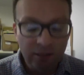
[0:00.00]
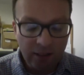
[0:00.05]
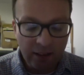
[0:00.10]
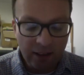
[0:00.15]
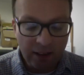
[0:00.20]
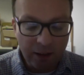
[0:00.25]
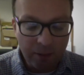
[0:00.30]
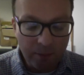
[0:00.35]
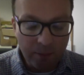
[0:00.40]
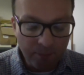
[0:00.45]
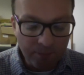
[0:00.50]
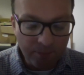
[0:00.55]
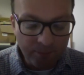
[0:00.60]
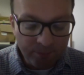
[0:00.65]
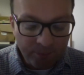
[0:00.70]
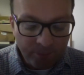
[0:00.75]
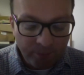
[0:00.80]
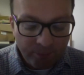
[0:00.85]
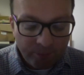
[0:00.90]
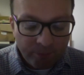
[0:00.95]

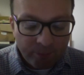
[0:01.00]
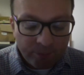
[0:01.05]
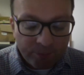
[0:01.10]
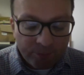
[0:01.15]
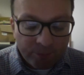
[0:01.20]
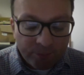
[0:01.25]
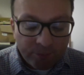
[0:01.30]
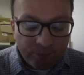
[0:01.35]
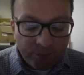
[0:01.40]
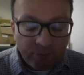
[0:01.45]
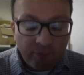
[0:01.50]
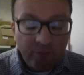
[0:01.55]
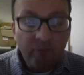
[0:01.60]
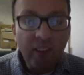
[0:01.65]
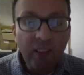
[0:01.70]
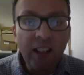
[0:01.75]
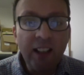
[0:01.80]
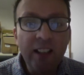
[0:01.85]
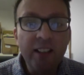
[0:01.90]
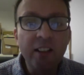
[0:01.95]
Um, yeah.
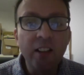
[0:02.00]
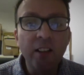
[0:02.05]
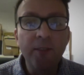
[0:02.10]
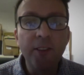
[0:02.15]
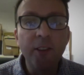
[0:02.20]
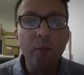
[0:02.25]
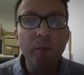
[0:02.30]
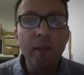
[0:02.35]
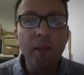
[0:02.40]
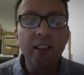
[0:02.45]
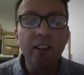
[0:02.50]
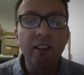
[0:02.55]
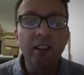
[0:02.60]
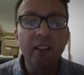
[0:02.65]
It's good for your mental